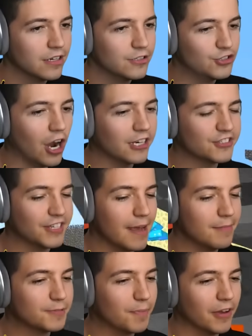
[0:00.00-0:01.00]
This Josh,
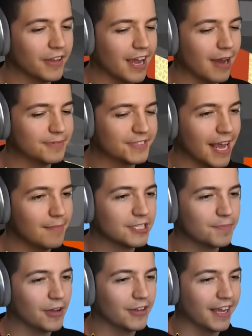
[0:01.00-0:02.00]
Sam is building up! Sam
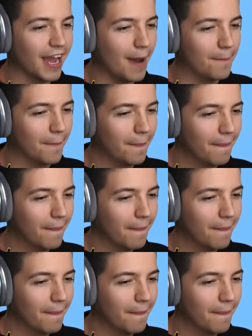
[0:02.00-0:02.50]
is building up!